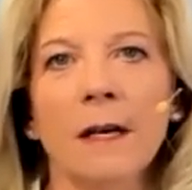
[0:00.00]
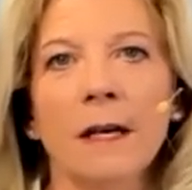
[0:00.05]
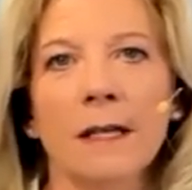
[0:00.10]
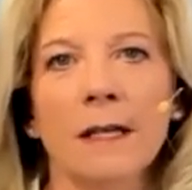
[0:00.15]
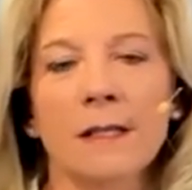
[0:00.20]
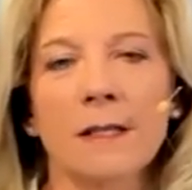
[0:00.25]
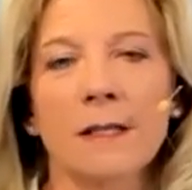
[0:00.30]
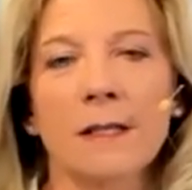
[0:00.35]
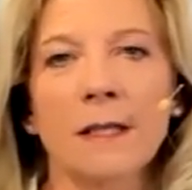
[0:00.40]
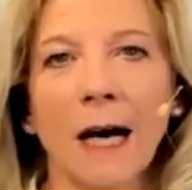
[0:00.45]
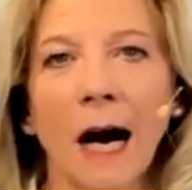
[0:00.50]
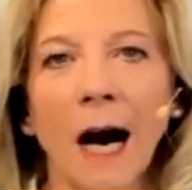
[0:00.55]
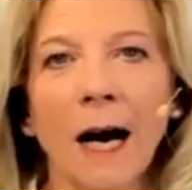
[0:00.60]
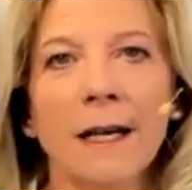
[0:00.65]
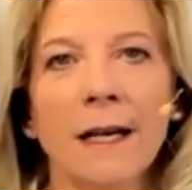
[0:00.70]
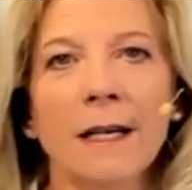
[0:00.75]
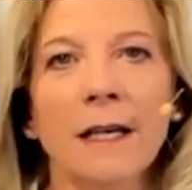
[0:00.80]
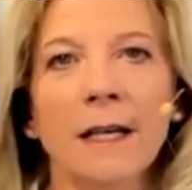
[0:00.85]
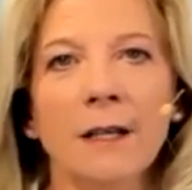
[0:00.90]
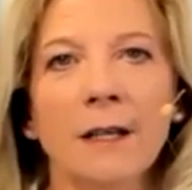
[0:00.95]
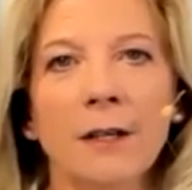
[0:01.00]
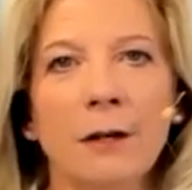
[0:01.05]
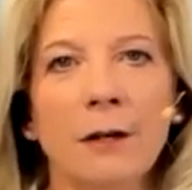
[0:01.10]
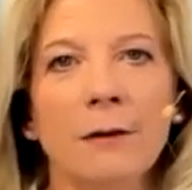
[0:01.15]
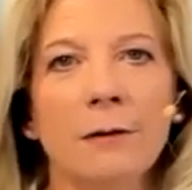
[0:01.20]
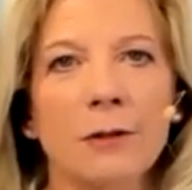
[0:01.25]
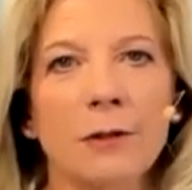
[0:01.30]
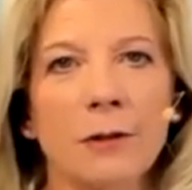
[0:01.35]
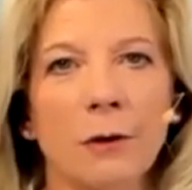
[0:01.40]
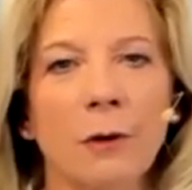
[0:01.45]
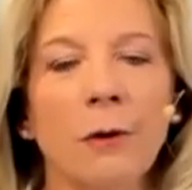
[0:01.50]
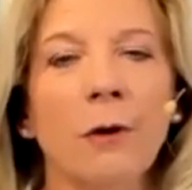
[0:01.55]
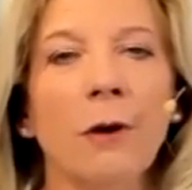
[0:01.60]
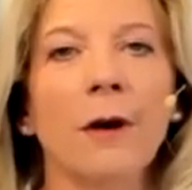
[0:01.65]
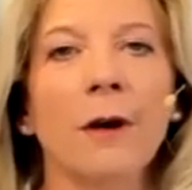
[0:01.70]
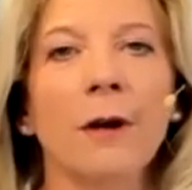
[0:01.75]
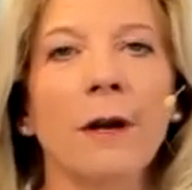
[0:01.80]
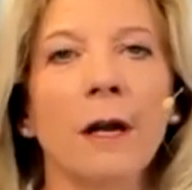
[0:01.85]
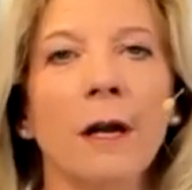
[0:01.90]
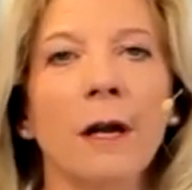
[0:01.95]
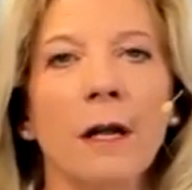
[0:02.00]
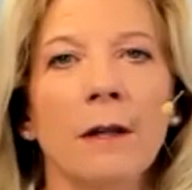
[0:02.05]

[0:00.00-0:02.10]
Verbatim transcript: is guiding you toward